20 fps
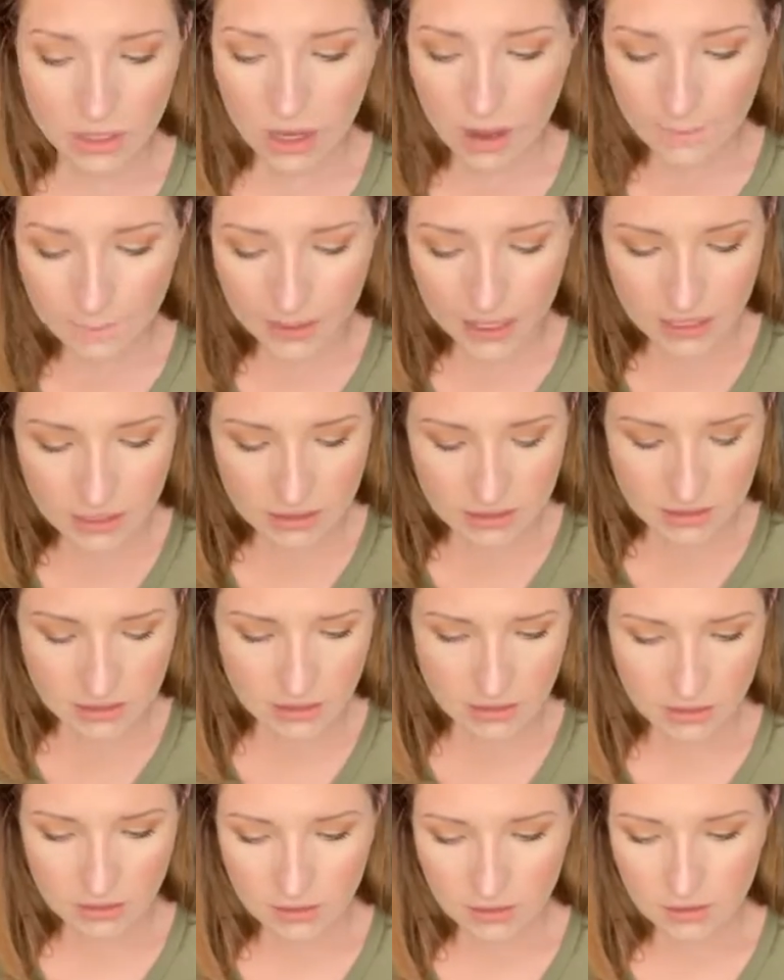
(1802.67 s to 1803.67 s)
a
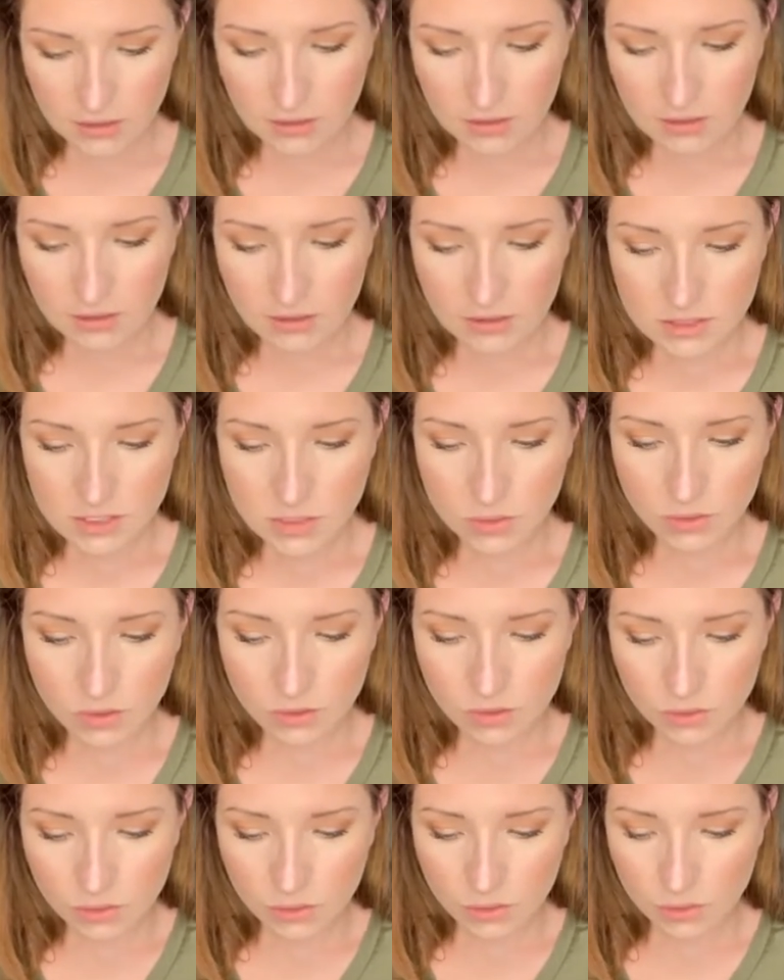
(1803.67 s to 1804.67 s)
compact so
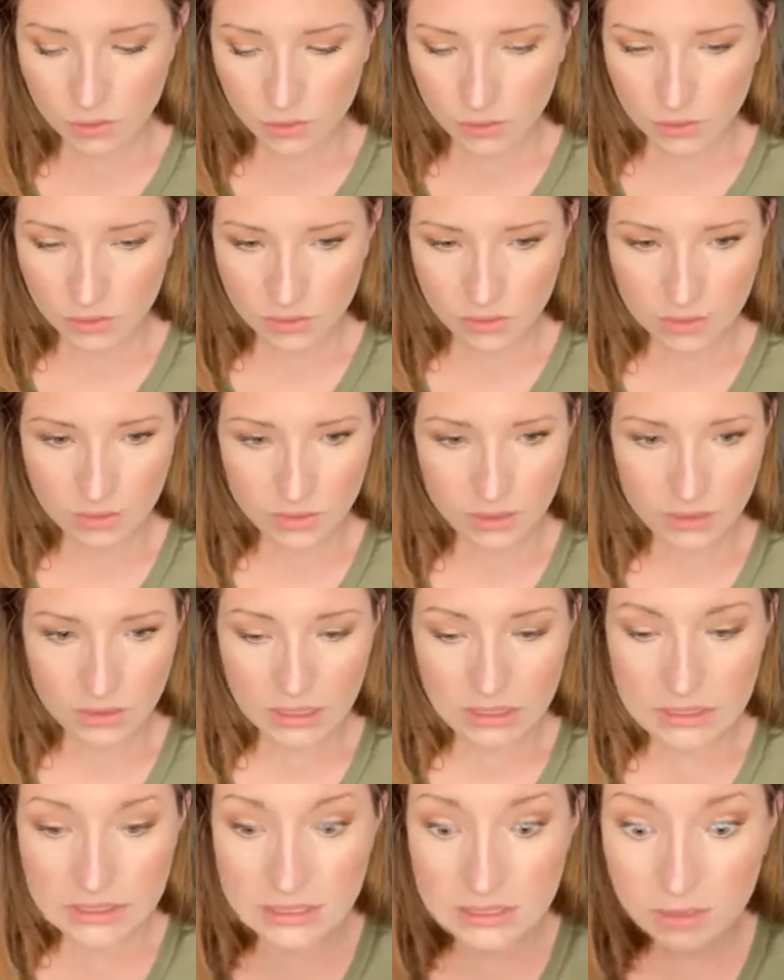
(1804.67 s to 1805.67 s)
you
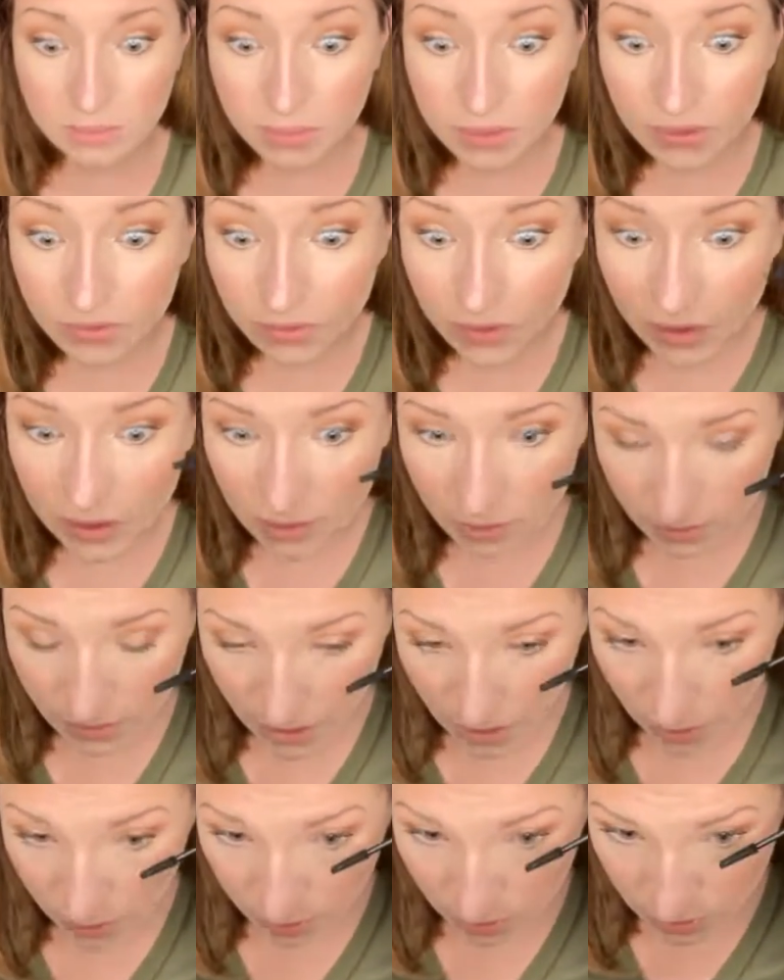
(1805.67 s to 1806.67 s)
can simplify your
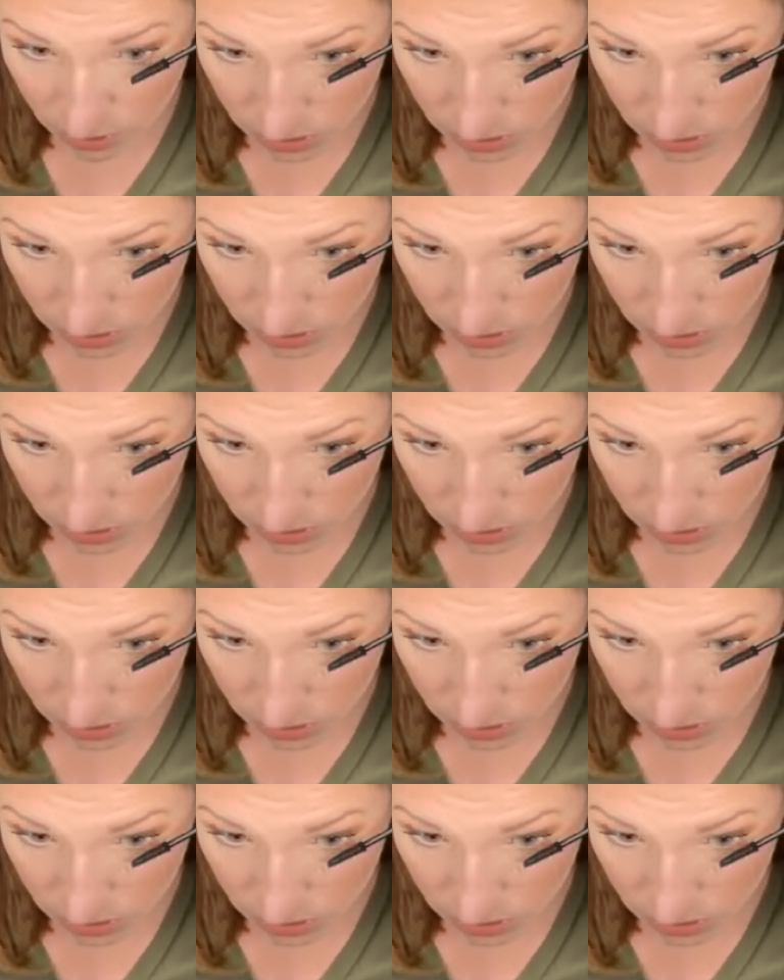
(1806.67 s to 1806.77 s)
makeup